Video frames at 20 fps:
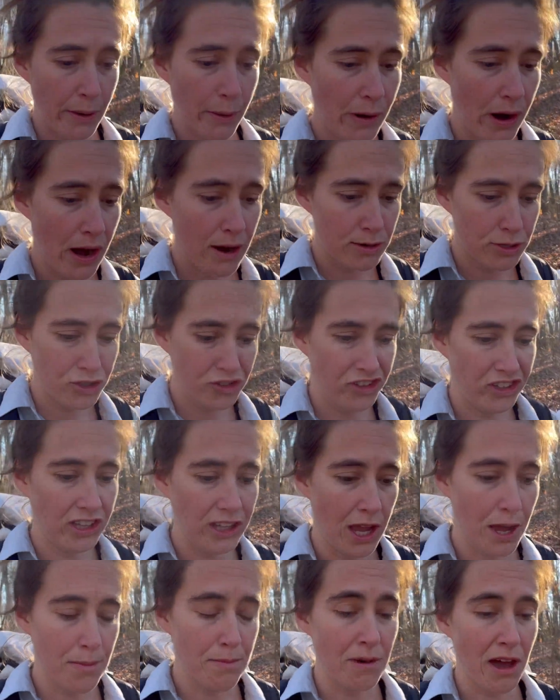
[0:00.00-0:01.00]
where I was
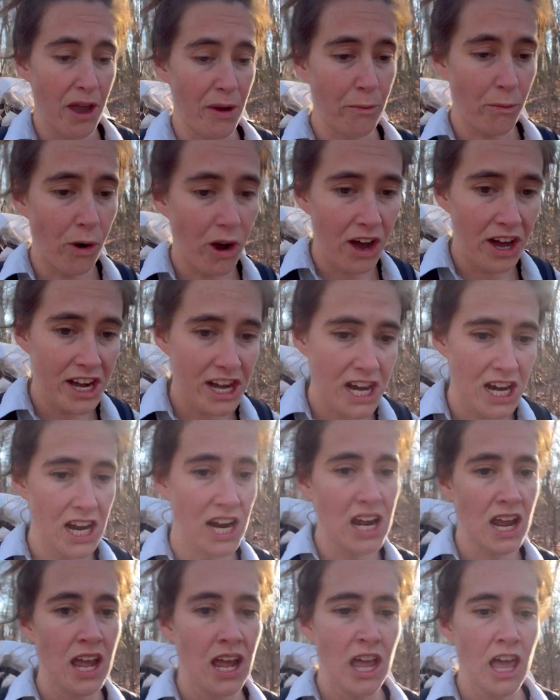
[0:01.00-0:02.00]
filling up my water,
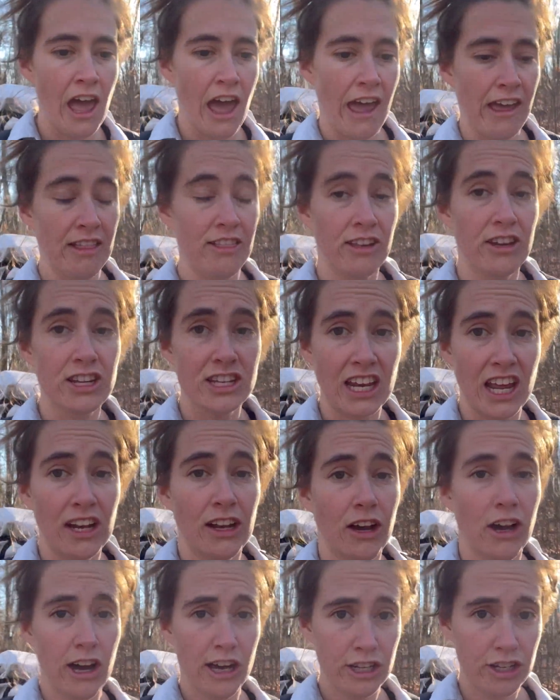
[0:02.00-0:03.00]
I looked at
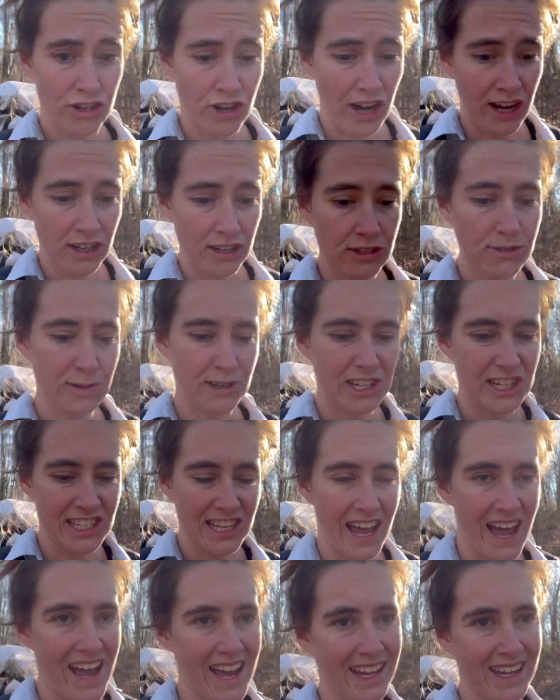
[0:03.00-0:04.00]
AllTrails, which is a
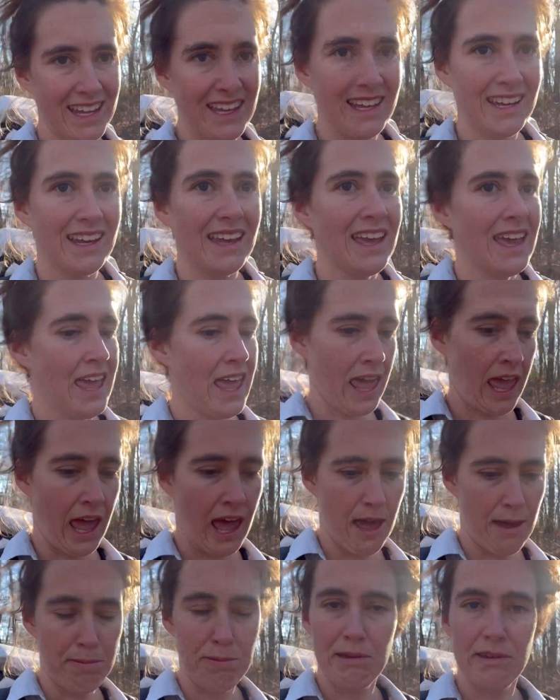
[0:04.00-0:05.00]
hiking
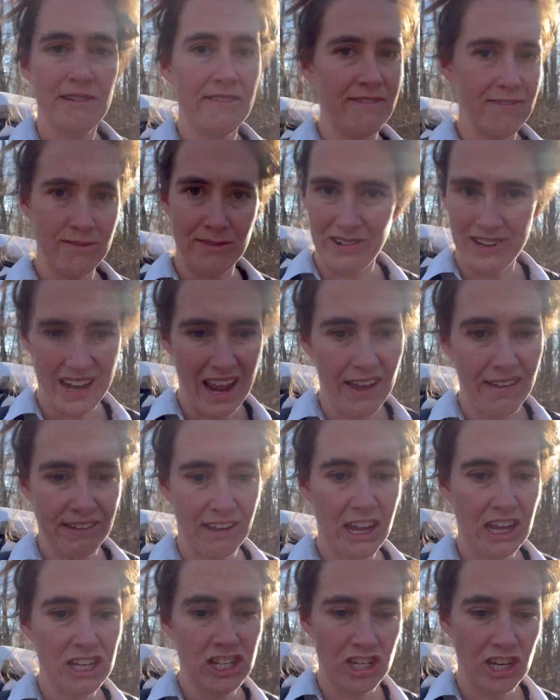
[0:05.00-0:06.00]
app,
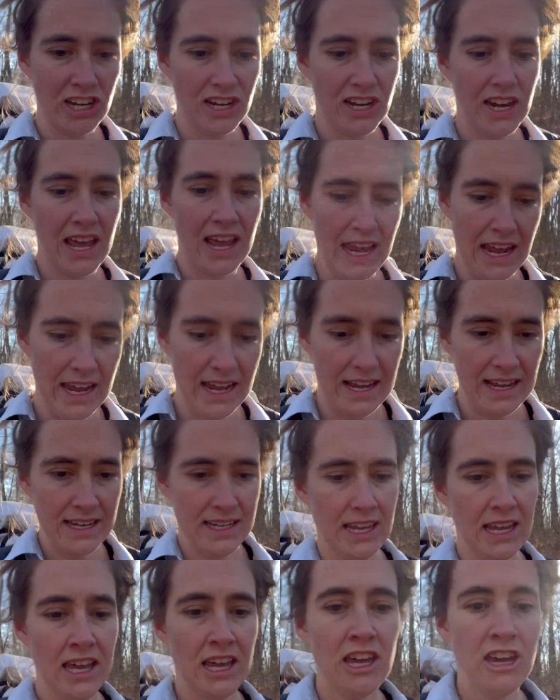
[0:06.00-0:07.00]
navigation, and
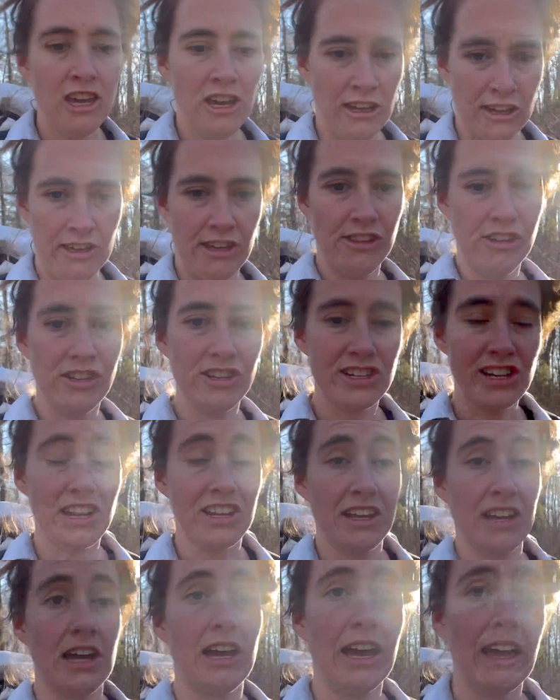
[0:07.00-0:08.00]
it looked like
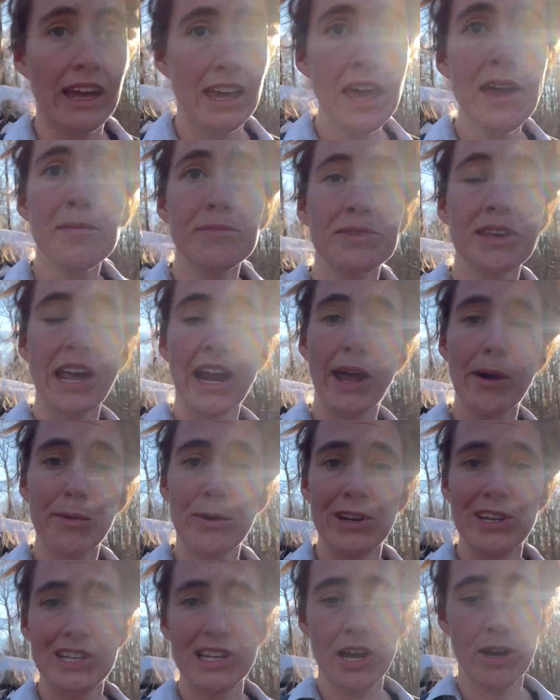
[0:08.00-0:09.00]
a campsite I
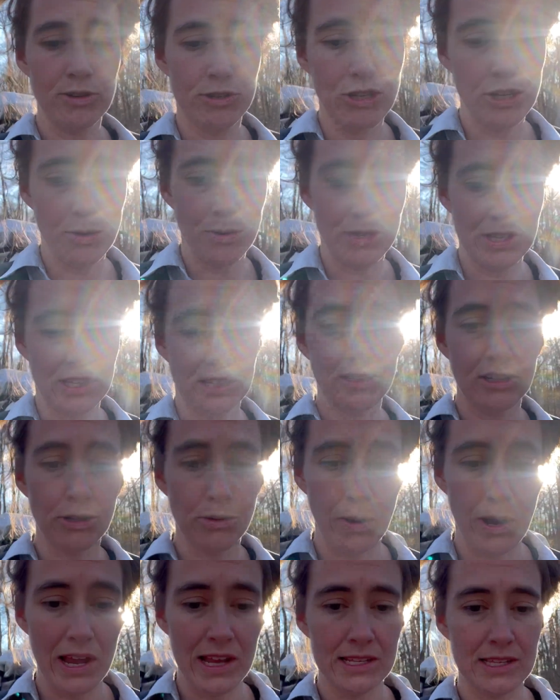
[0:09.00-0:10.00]
wanted to go to was a little
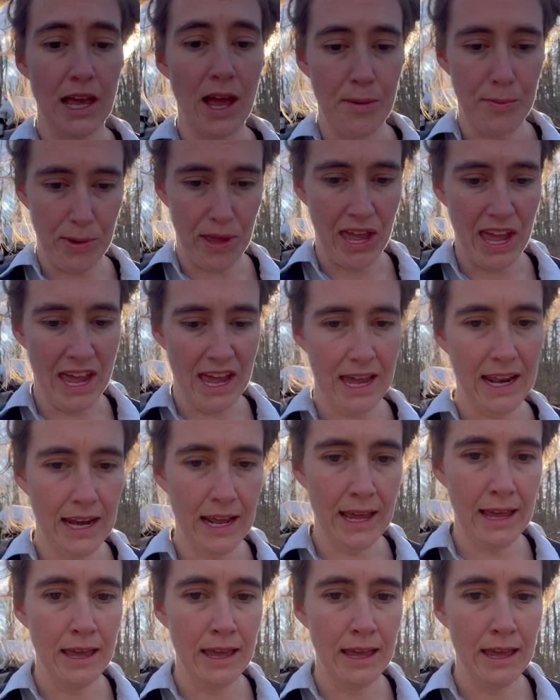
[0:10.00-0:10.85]
ways up ahead.